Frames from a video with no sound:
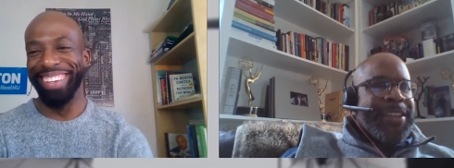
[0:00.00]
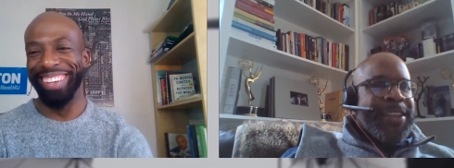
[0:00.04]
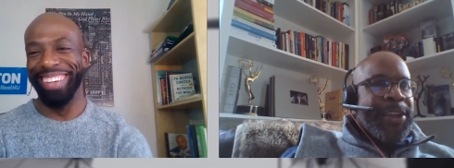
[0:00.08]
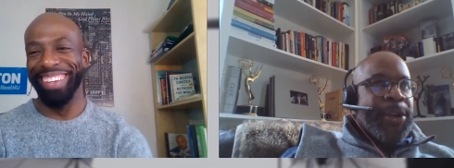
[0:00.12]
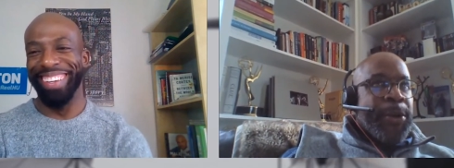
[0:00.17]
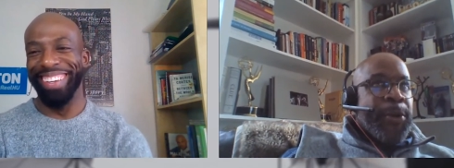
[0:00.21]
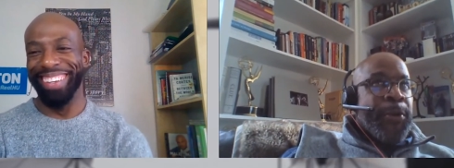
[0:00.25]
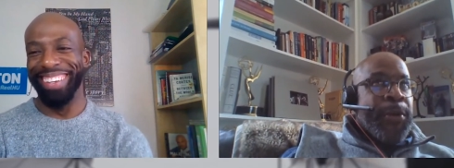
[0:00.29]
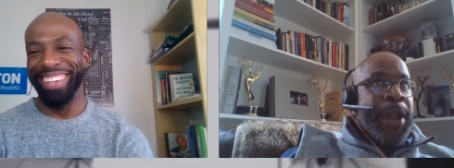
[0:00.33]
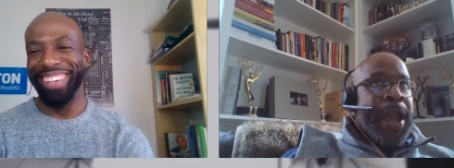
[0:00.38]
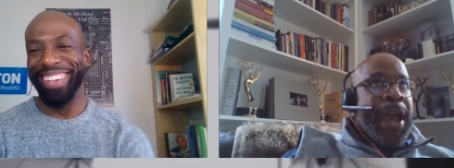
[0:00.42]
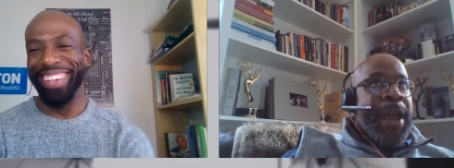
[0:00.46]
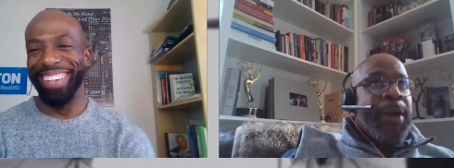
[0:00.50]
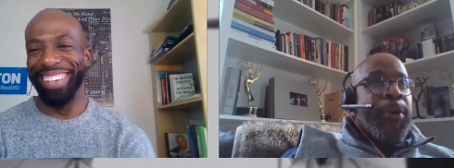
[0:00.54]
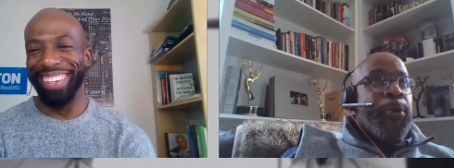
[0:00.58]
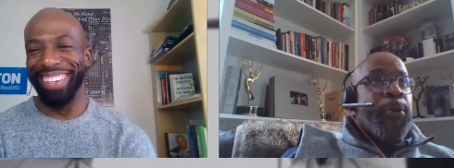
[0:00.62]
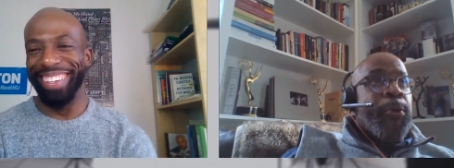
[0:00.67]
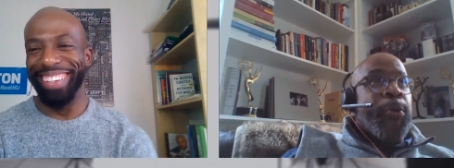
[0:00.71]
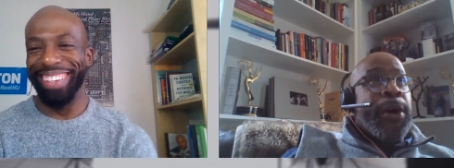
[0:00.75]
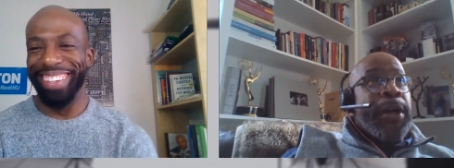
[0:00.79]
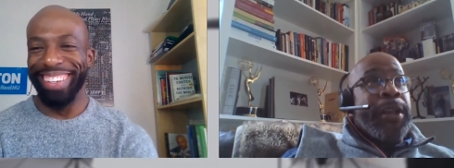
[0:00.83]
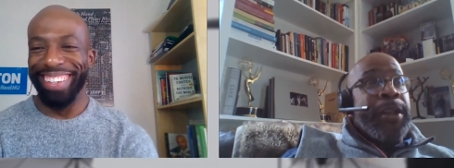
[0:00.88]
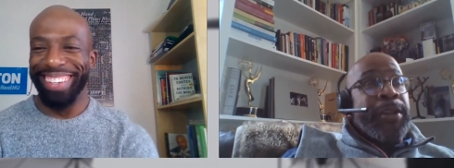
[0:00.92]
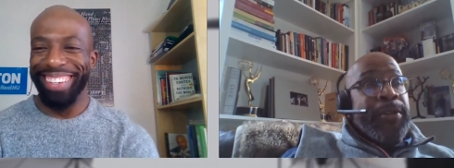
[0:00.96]
Speaker 1: you know, not
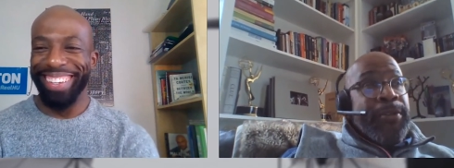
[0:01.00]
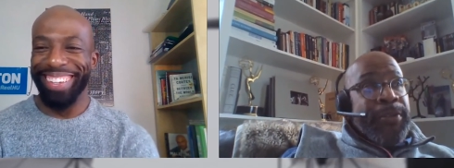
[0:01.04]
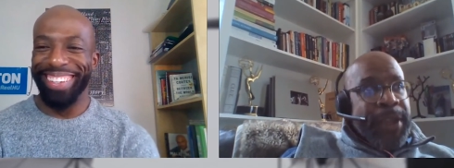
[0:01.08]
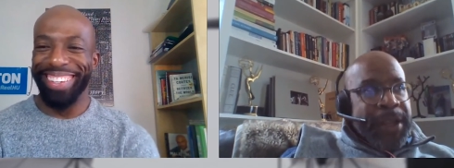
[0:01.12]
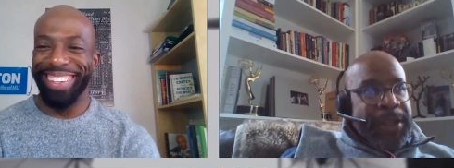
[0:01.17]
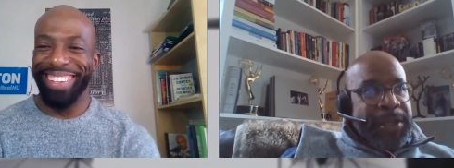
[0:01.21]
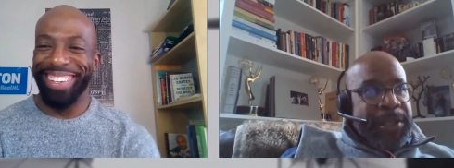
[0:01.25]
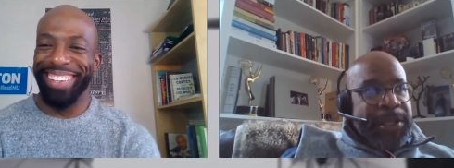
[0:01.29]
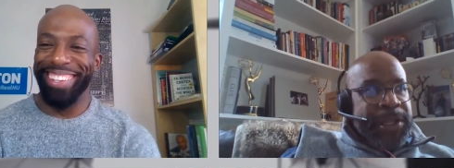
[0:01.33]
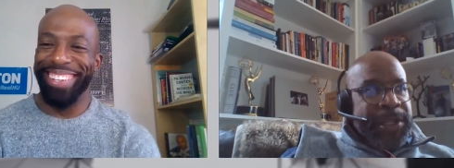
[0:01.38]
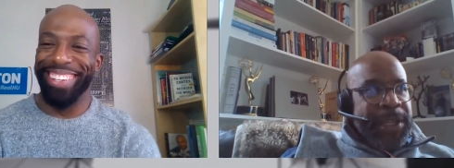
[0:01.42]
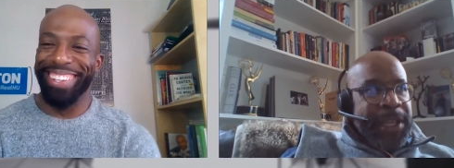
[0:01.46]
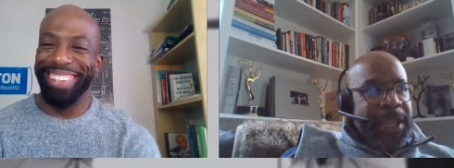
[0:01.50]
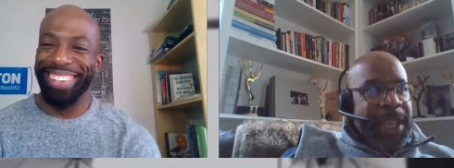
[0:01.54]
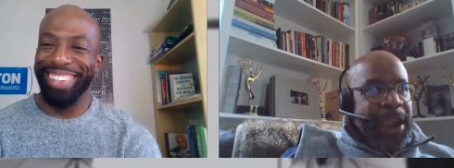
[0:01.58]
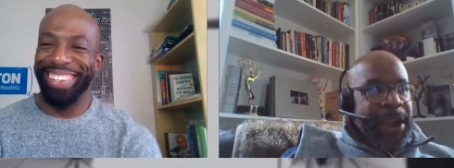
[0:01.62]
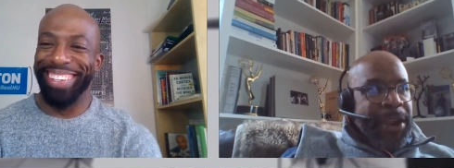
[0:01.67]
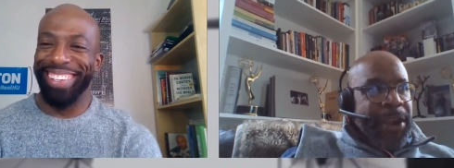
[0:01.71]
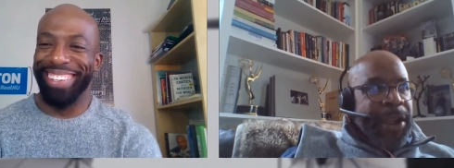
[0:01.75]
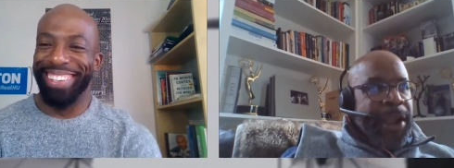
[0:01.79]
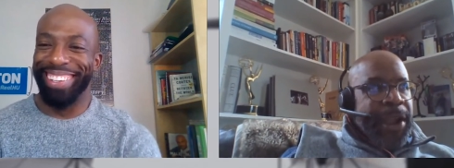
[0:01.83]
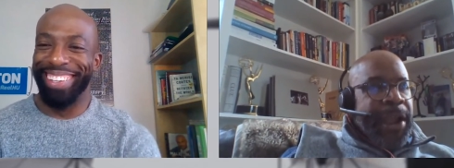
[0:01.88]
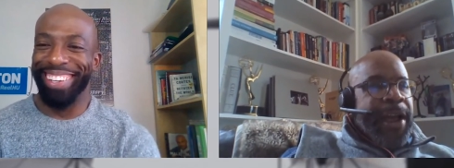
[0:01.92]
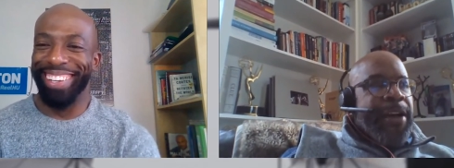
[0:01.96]
one event to
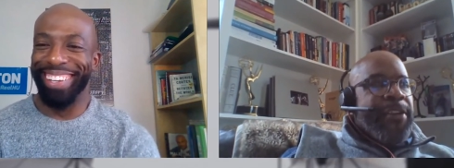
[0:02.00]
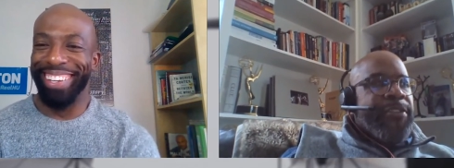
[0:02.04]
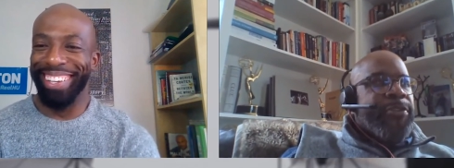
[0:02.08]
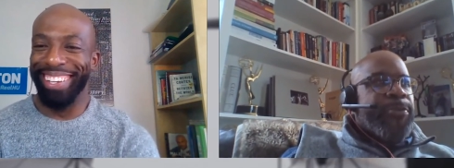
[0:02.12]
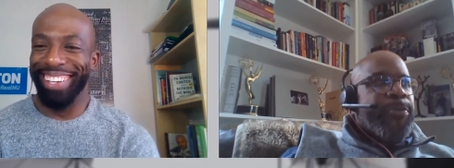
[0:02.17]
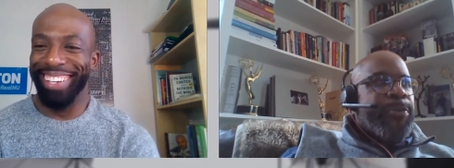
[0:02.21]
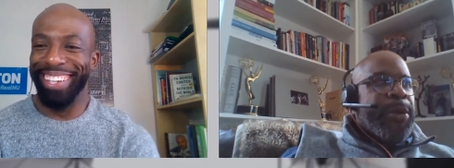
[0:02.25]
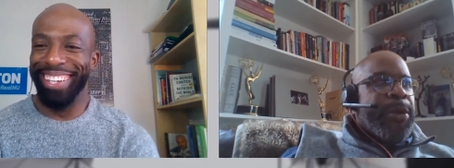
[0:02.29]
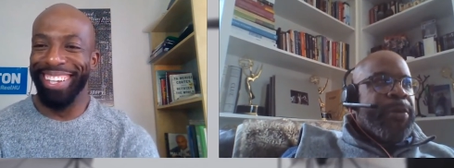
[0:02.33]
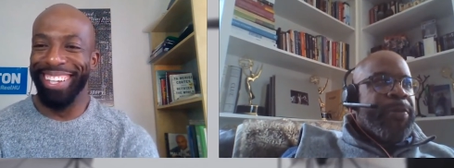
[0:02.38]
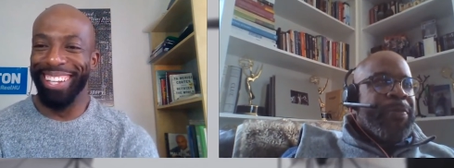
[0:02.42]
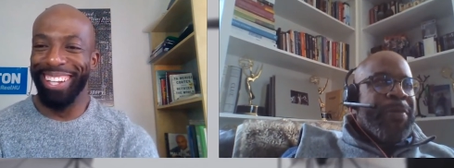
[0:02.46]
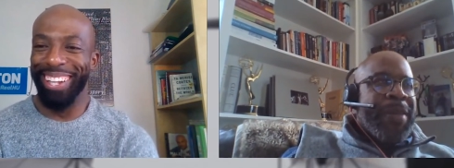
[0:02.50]
carry off, but